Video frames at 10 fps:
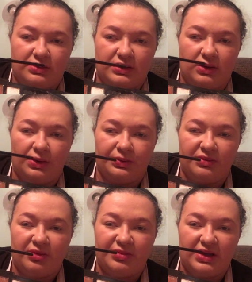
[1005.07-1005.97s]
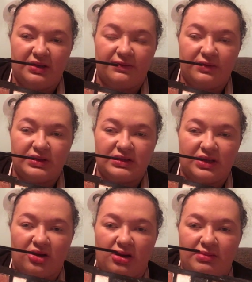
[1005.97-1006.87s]
The gold one will be for the
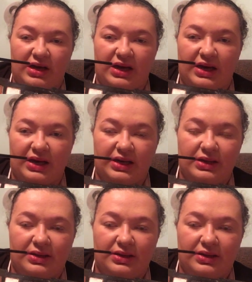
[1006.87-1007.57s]
center of my eye.